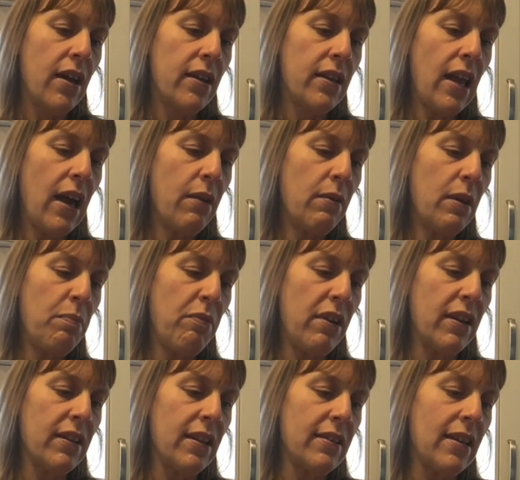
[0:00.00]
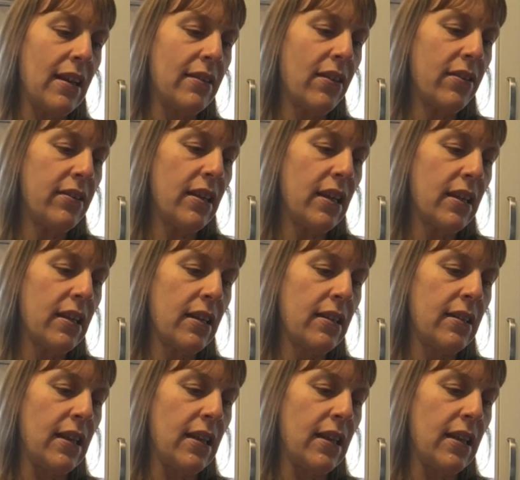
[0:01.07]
Now we bring this exotic